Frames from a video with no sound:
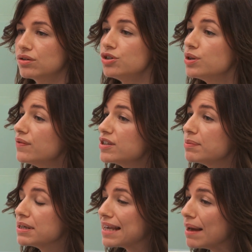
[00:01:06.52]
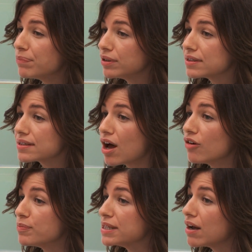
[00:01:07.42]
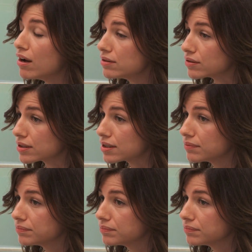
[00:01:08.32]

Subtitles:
could you give us some examples of misconduct?